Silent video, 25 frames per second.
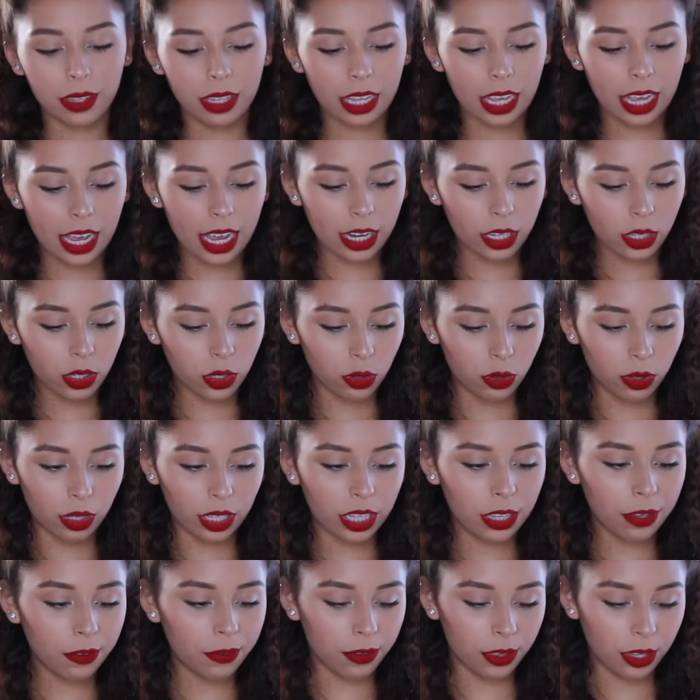I had to
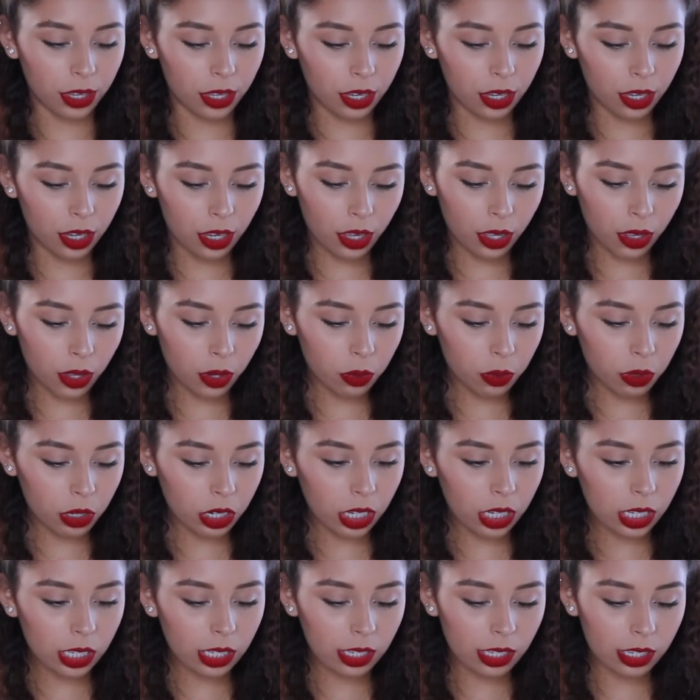leave the other
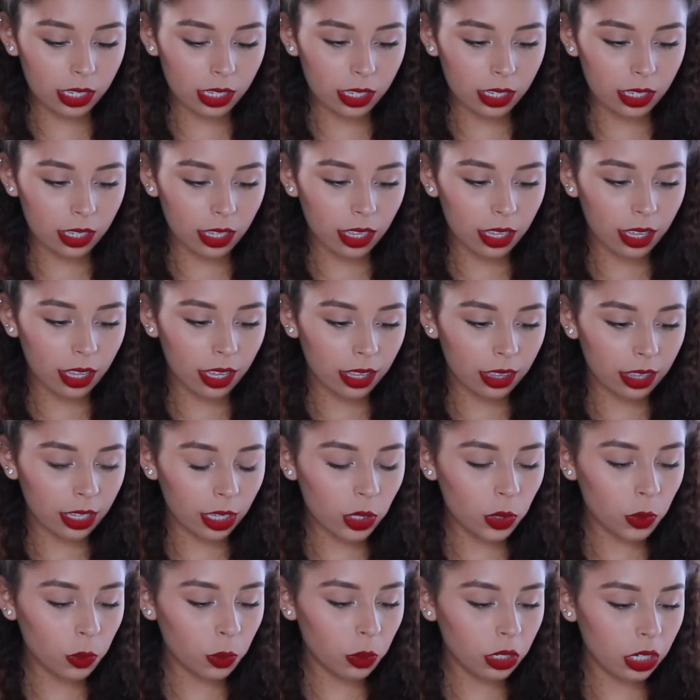ones.
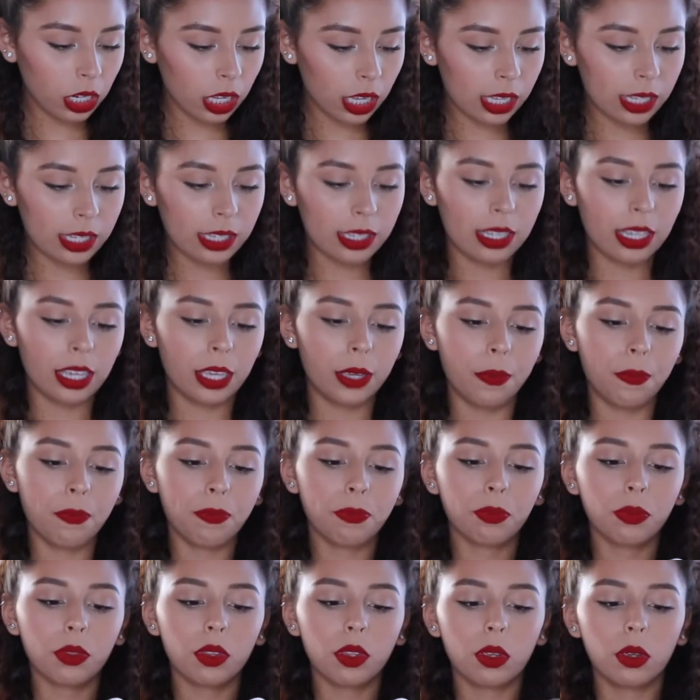This one is the
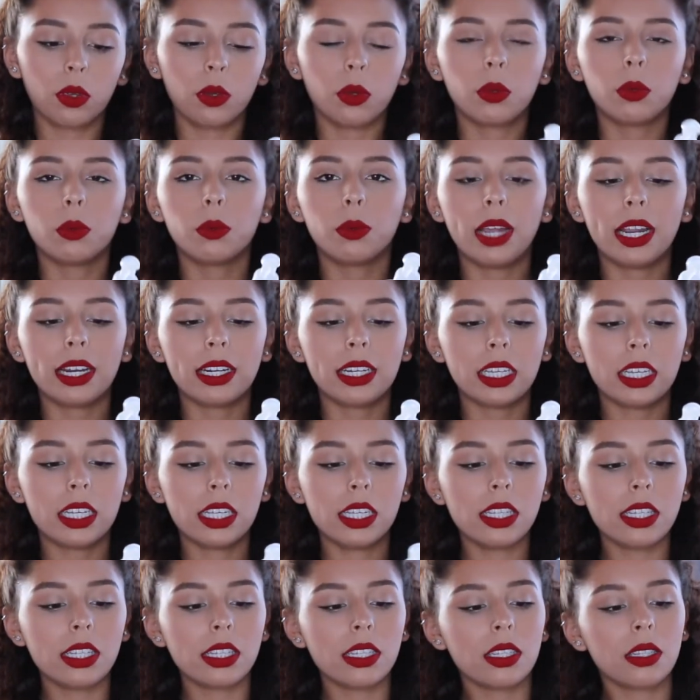
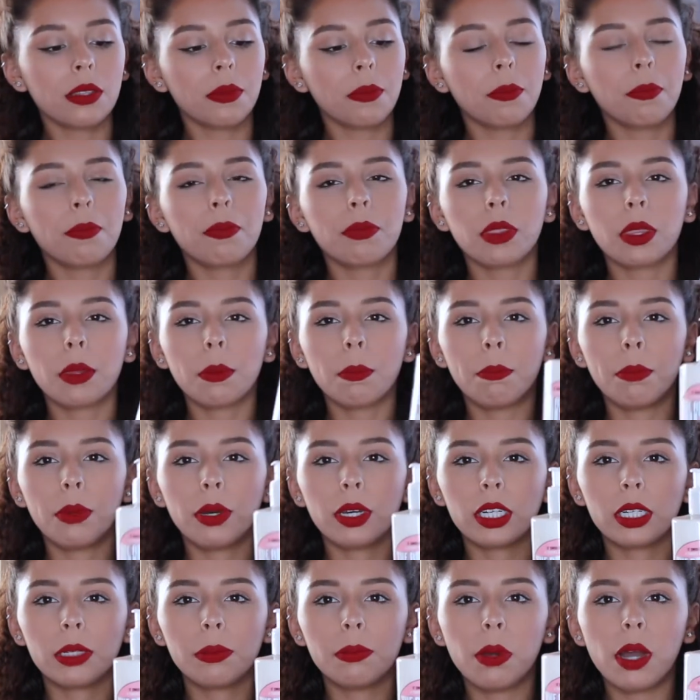Radius
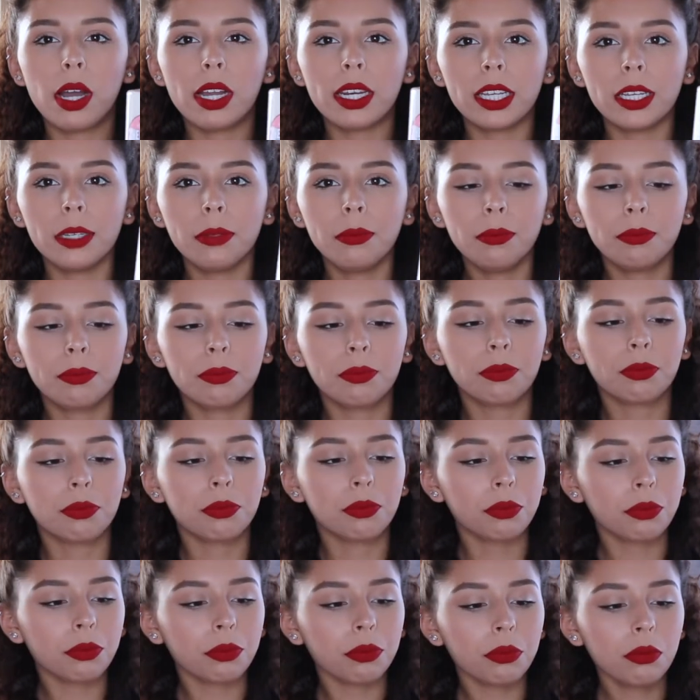Butter Body,
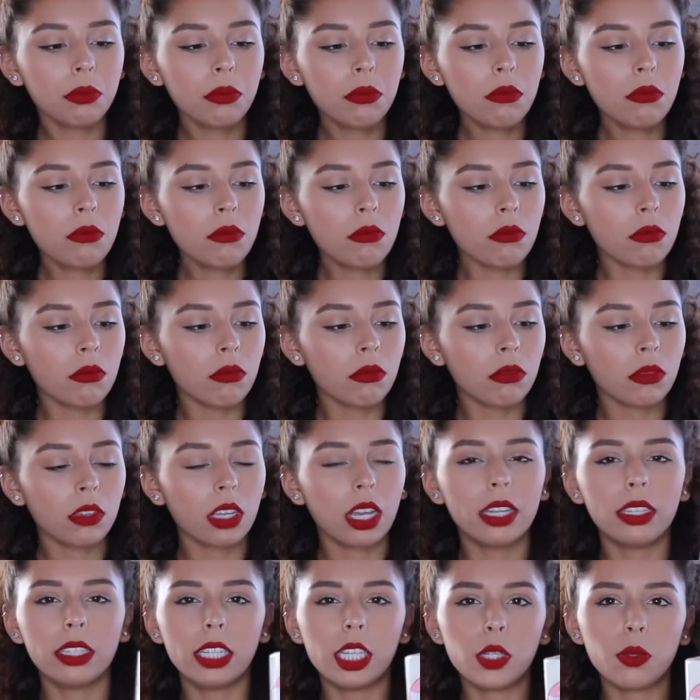
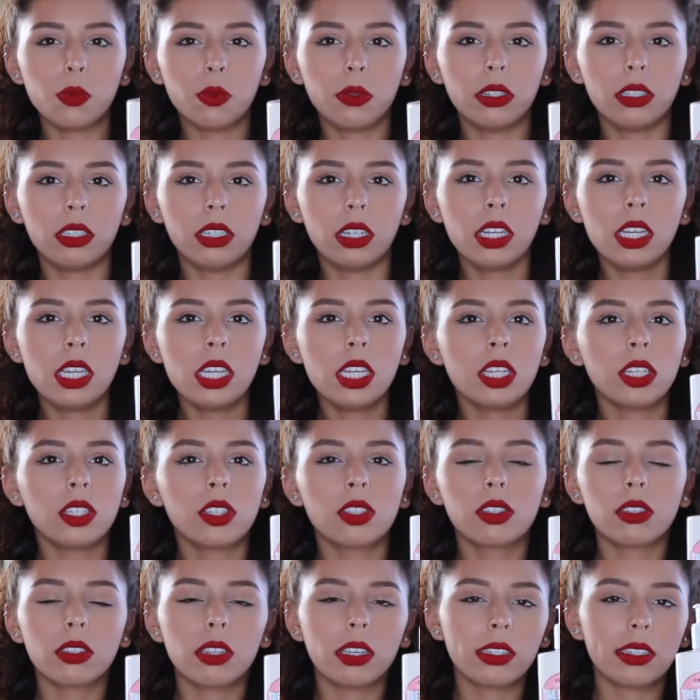and this one
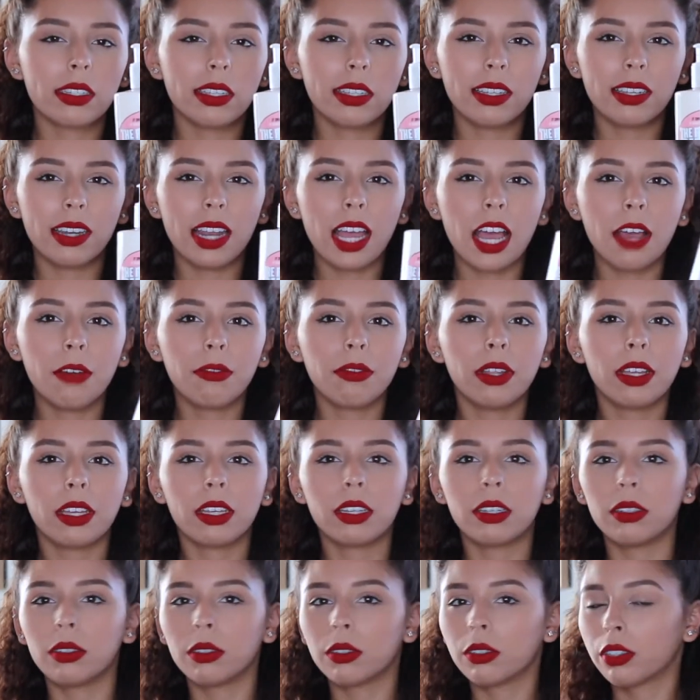doesn't have like
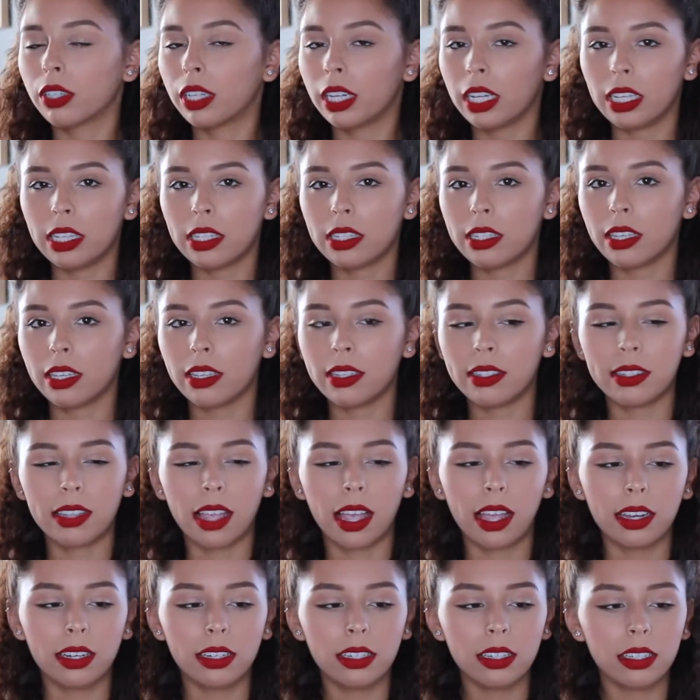a crazy
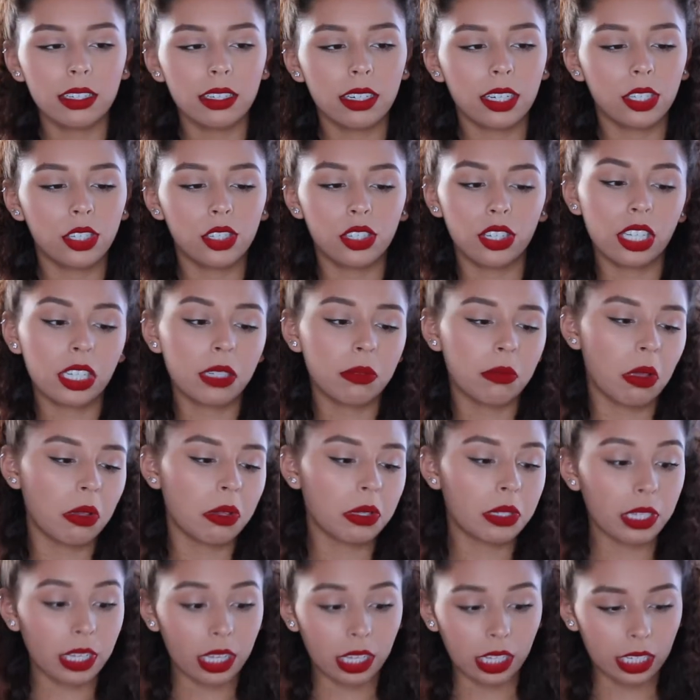scent, it just
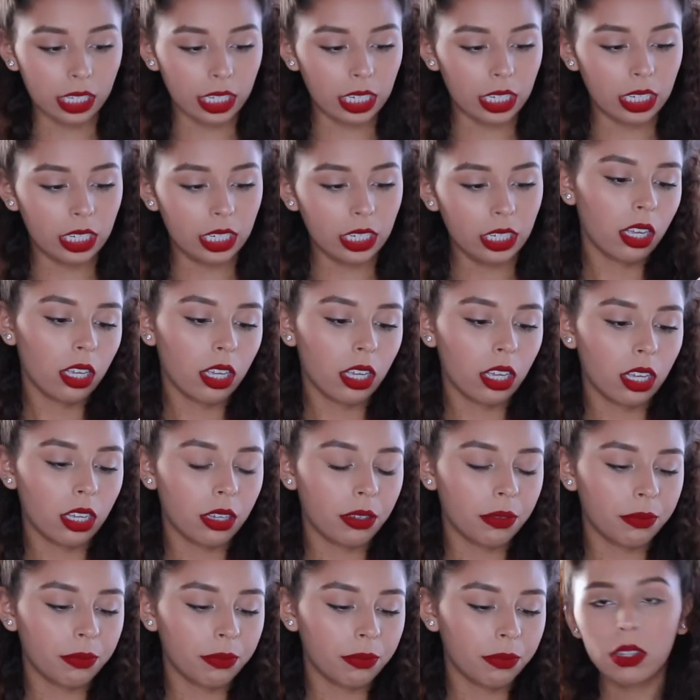smells clean.
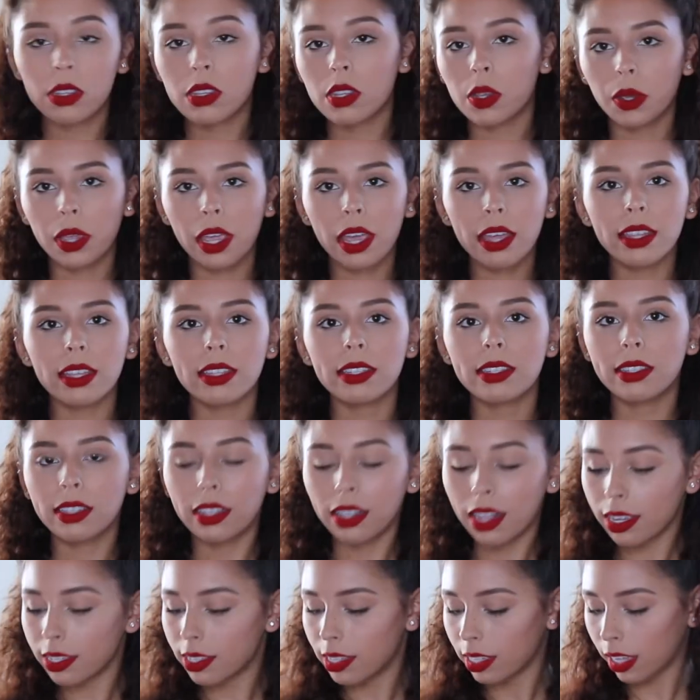So yeah, that's the
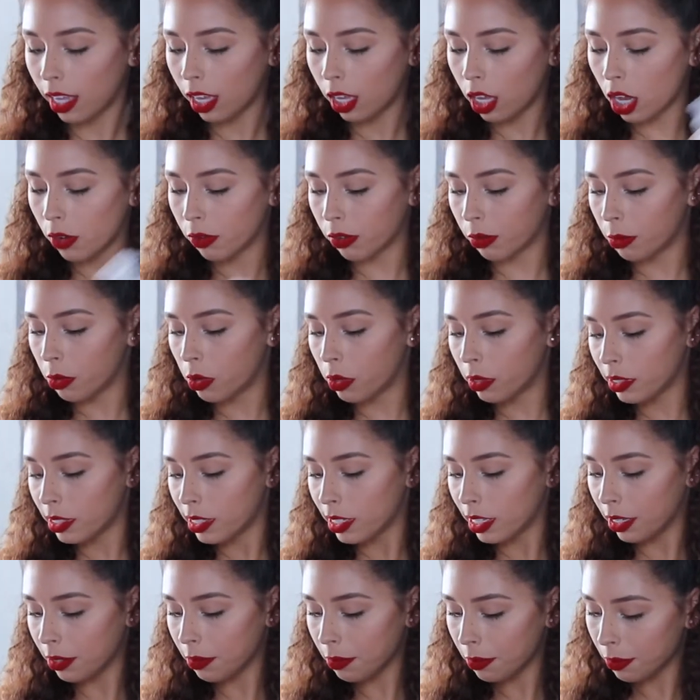last thing I got from
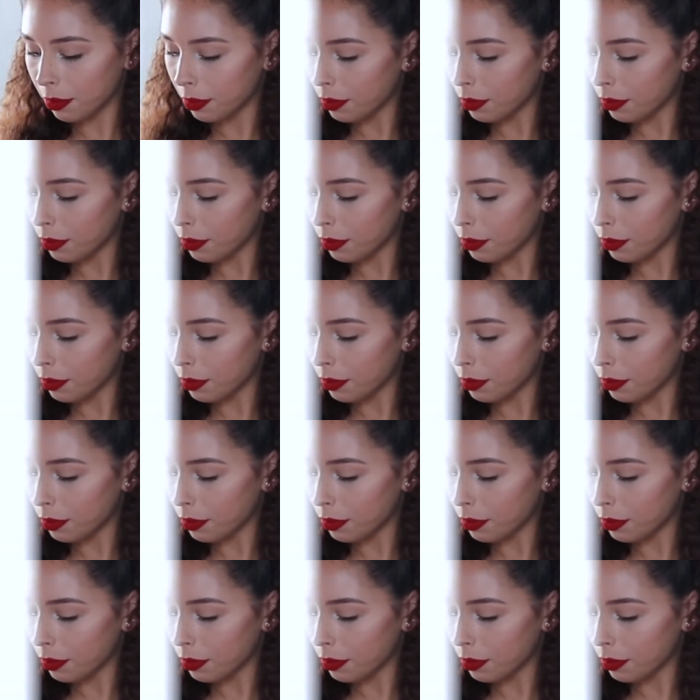Ulta.